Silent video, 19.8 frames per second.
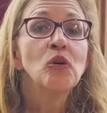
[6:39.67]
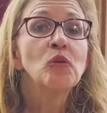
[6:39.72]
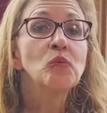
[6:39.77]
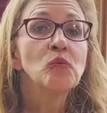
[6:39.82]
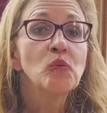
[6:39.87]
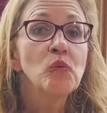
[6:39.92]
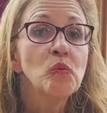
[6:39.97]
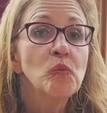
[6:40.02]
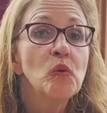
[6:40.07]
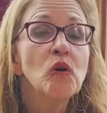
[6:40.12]

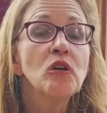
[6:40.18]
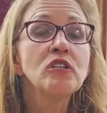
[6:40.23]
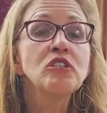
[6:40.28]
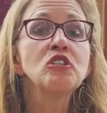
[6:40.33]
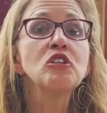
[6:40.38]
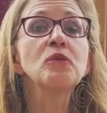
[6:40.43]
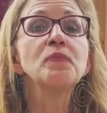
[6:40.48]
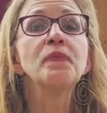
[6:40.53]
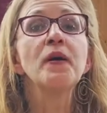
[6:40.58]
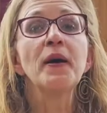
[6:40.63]
Reward
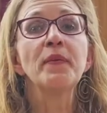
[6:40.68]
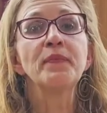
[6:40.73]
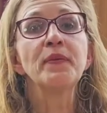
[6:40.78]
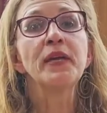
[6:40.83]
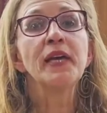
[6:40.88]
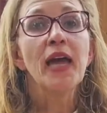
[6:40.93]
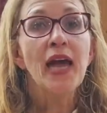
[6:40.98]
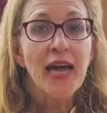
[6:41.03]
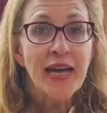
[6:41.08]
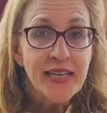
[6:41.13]
your
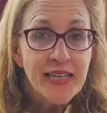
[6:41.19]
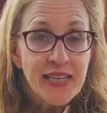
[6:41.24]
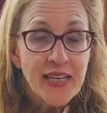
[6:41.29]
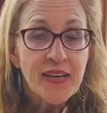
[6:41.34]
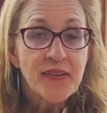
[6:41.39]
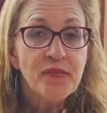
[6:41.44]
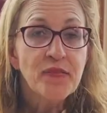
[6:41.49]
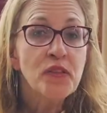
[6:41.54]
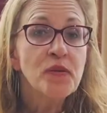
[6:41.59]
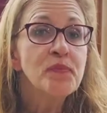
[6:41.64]
puppy and
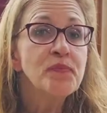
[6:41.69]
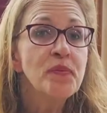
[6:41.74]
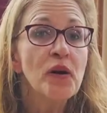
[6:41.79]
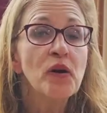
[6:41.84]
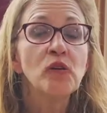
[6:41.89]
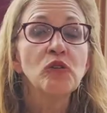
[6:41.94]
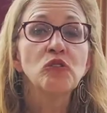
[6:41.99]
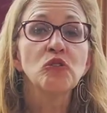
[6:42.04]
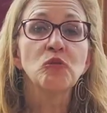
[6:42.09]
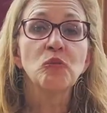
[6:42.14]
give them
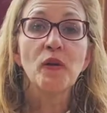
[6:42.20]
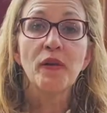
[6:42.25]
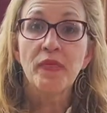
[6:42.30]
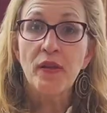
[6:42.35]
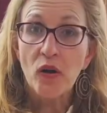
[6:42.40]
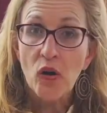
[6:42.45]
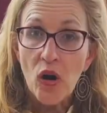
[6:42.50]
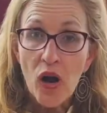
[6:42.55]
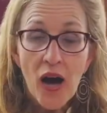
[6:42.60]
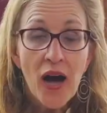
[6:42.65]
bones when
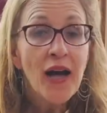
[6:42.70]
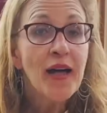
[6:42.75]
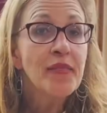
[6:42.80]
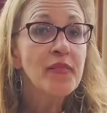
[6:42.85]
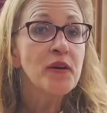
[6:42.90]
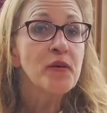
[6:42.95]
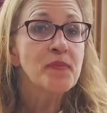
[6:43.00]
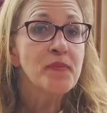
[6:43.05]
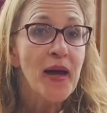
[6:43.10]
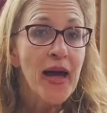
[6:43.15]
they're on
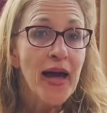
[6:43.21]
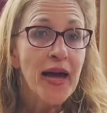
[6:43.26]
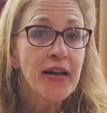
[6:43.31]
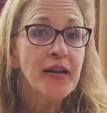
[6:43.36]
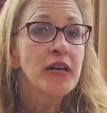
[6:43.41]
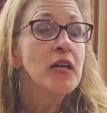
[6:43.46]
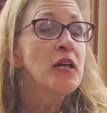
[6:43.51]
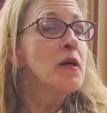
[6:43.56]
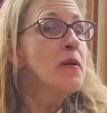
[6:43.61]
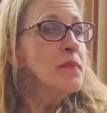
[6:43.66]
their mat,
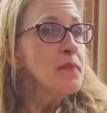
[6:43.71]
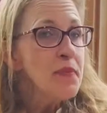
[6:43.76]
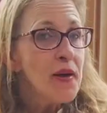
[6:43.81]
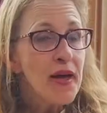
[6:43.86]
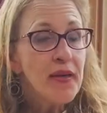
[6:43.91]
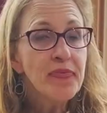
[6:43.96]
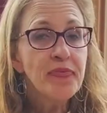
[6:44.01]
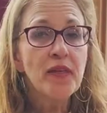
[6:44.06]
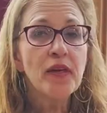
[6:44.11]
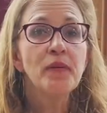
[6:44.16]

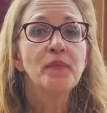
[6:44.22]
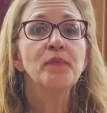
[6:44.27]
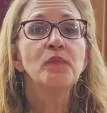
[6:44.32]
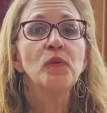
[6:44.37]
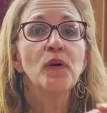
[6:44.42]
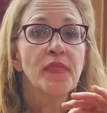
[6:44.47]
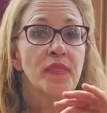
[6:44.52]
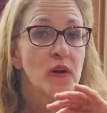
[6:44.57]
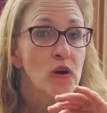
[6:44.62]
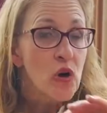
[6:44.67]
pet them
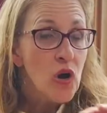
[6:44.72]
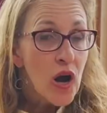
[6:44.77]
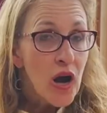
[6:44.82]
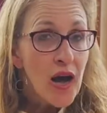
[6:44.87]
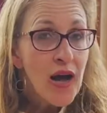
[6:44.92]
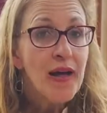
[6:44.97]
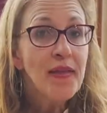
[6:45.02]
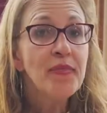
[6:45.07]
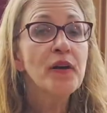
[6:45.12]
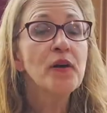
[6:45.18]
when they're
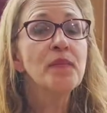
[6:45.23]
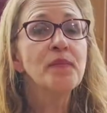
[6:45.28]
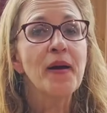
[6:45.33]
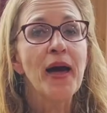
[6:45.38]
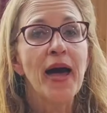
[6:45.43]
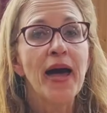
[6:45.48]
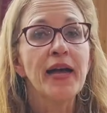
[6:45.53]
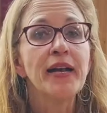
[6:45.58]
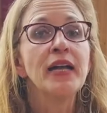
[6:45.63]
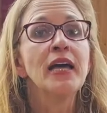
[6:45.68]
on their
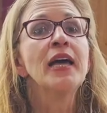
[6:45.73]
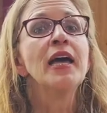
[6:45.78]
mat,